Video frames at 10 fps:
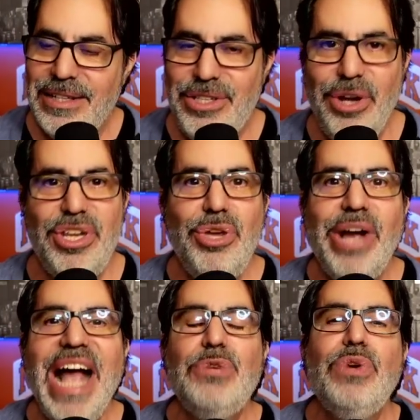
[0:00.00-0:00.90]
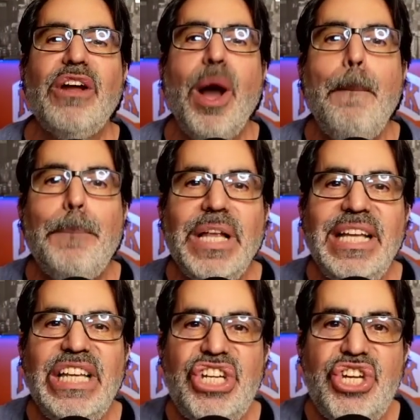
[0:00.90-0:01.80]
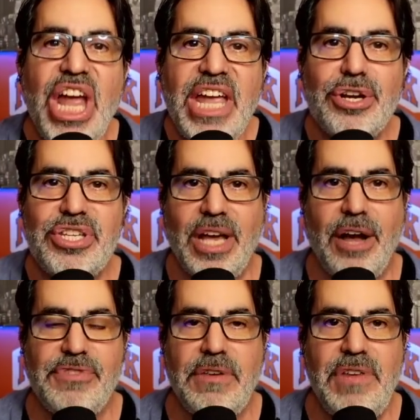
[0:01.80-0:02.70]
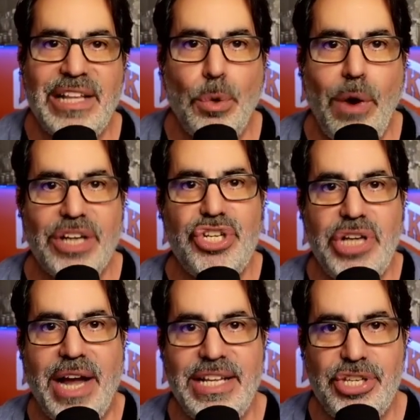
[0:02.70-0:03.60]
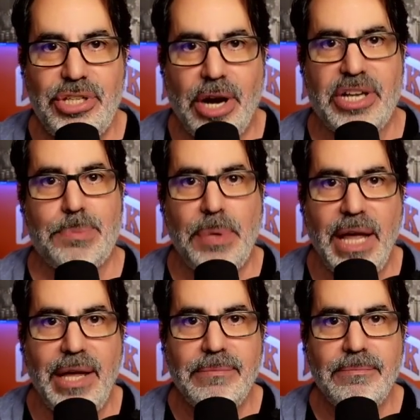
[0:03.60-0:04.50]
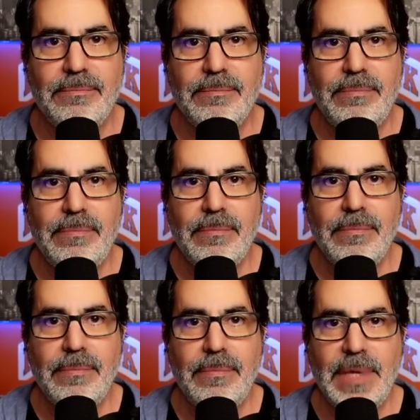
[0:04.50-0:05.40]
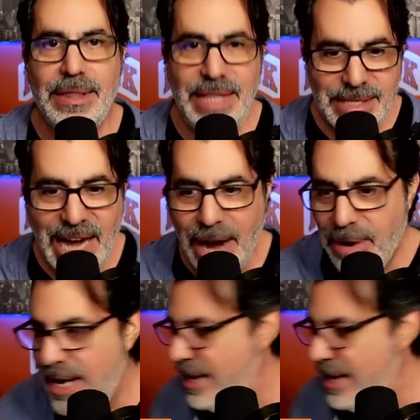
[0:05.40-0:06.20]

Dude, you guys would have completely shit yourselves if you had to watch Johnny Starks play. This guy right